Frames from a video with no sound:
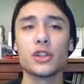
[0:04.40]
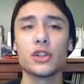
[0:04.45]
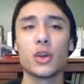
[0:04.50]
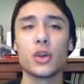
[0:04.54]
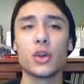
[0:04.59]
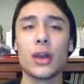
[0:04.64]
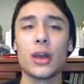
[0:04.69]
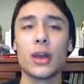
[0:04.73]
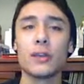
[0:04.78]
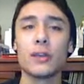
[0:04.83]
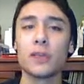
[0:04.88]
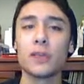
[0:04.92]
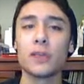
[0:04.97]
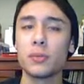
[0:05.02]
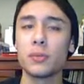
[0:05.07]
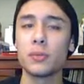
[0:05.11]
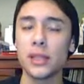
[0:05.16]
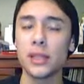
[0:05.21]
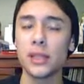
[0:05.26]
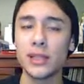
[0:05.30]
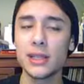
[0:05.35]
Showdown. If you
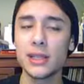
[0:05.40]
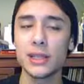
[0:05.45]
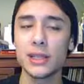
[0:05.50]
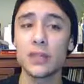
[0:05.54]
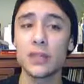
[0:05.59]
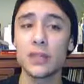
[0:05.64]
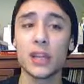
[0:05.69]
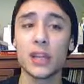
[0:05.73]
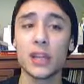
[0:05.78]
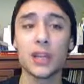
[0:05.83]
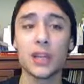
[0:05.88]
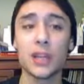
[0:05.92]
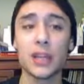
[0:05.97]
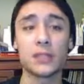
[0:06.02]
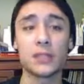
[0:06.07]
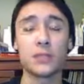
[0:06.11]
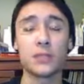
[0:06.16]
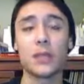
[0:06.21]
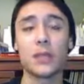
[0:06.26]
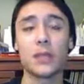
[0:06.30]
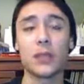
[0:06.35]
could please leave a like,
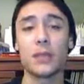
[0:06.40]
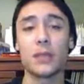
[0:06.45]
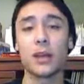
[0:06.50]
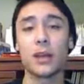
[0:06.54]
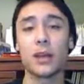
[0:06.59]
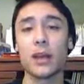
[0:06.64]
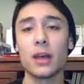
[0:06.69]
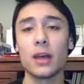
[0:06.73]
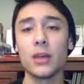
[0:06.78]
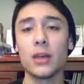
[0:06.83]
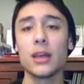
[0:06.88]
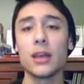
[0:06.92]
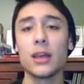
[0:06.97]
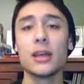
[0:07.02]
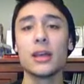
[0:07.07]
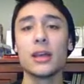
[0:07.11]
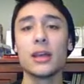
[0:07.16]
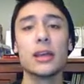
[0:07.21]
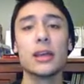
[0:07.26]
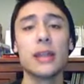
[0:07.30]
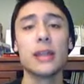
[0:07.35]
subscribe, and comment,
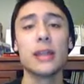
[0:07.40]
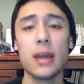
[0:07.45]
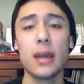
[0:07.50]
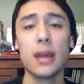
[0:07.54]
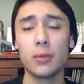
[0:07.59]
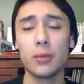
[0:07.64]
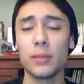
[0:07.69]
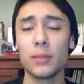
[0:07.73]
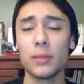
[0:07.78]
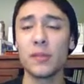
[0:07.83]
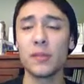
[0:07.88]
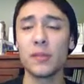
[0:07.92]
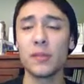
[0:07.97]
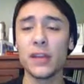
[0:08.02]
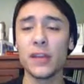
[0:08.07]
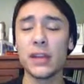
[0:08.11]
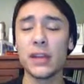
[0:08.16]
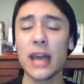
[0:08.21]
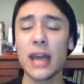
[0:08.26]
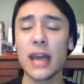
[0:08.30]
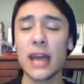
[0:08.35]
that would be
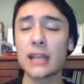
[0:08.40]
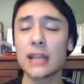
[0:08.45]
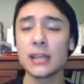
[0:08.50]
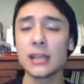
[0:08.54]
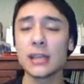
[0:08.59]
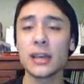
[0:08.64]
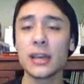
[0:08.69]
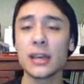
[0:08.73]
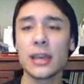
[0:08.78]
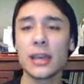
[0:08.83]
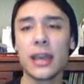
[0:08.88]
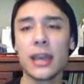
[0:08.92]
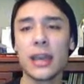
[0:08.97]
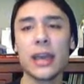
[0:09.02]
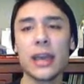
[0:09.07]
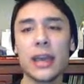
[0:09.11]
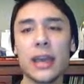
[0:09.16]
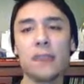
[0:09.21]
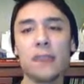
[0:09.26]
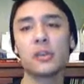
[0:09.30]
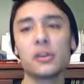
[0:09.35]
fantastic.
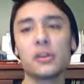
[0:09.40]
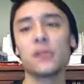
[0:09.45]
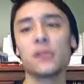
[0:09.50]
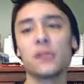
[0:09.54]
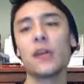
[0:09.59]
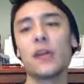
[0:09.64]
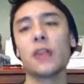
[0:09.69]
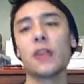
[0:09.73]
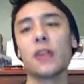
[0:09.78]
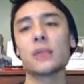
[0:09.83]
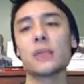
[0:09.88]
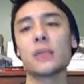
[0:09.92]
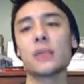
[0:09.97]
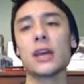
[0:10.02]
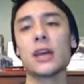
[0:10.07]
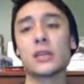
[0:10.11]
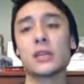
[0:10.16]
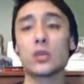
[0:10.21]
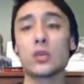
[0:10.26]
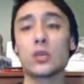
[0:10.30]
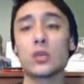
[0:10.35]
And if you could follow me
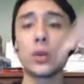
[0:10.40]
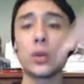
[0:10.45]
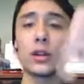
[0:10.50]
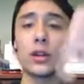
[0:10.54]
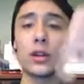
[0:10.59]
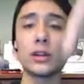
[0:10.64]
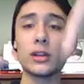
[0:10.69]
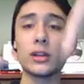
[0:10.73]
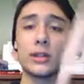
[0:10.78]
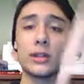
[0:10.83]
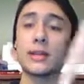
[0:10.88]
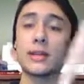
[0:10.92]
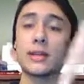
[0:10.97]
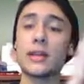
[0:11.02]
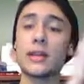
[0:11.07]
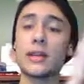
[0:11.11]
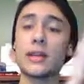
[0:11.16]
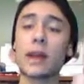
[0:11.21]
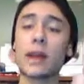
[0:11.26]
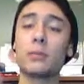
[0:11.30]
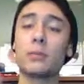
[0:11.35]
on Twitter using the
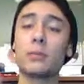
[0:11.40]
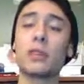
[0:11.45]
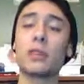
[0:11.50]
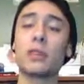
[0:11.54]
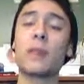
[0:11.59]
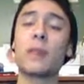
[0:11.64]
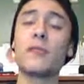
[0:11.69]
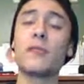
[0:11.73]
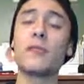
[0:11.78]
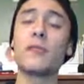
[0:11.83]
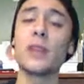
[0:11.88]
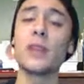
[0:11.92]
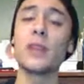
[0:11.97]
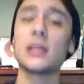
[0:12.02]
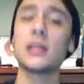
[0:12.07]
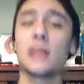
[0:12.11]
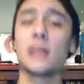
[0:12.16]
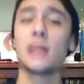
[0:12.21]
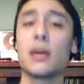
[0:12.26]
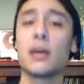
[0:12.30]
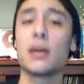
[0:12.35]
tag below my
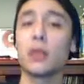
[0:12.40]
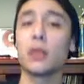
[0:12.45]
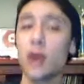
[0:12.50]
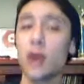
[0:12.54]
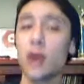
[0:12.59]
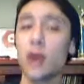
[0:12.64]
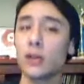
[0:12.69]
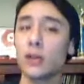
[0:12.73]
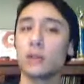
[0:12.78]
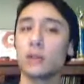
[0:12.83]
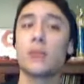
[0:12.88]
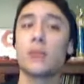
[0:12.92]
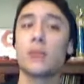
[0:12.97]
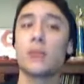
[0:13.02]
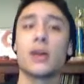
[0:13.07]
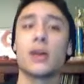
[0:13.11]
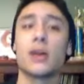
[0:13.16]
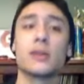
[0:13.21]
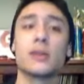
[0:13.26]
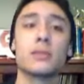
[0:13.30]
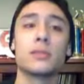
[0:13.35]
face, that would also
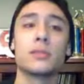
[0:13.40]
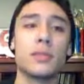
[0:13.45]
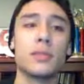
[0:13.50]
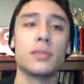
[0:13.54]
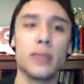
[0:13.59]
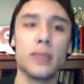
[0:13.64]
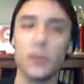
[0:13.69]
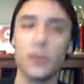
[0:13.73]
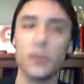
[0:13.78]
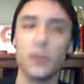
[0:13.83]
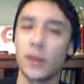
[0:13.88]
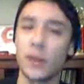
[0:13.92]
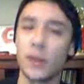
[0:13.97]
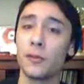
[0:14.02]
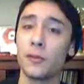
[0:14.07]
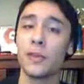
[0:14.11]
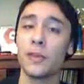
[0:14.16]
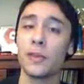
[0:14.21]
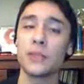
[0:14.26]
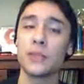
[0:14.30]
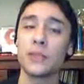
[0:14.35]
be awesome. If you have
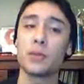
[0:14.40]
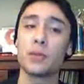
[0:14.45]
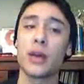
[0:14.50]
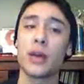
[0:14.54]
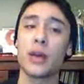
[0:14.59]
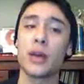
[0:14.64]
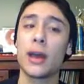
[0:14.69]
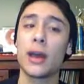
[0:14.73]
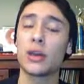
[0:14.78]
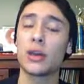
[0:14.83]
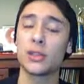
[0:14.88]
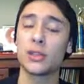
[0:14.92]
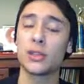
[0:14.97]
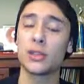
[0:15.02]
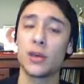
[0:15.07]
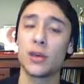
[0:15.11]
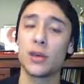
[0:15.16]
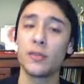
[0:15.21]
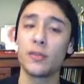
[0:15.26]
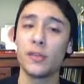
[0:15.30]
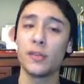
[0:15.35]
a Facebook, I
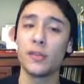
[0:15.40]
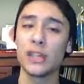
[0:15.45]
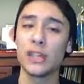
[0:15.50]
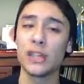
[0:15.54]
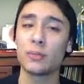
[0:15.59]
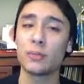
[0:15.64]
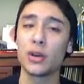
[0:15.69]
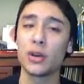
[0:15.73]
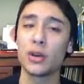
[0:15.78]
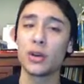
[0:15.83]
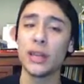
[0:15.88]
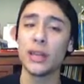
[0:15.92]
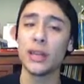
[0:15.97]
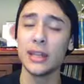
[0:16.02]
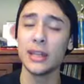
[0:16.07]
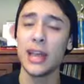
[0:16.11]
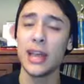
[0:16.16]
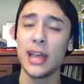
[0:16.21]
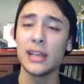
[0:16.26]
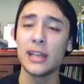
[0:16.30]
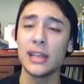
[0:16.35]
also have a Facebook,
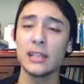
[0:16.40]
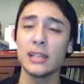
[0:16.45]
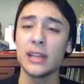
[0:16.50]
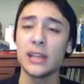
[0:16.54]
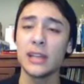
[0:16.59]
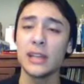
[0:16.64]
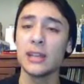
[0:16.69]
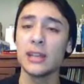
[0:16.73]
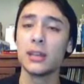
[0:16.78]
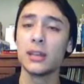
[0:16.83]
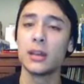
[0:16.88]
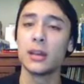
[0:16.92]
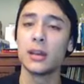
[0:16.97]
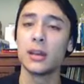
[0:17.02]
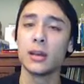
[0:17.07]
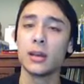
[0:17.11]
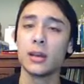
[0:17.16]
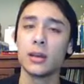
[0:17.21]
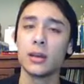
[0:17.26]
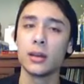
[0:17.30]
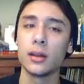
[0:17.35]
and that is in
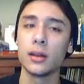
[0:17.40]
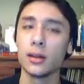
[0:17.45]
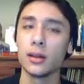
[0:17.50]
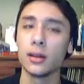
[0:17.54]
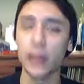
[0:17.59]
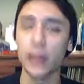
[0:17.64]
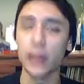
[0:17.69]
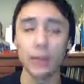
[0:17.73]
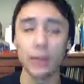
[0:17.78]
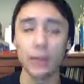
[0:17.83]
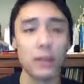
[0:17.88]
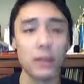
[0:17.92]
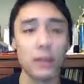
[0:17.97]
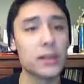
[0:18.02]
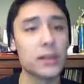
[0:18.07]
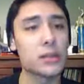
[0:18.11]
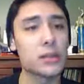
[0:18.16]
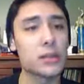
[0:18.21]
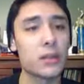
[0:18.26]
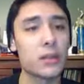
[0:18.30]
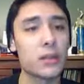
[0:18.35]
the link in my
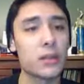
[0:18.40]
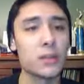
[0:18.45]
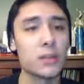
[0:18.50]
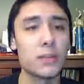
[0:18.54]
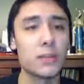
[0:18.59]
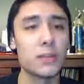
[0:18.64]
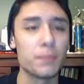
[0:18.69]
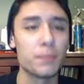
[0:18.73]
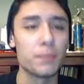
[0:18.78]
description.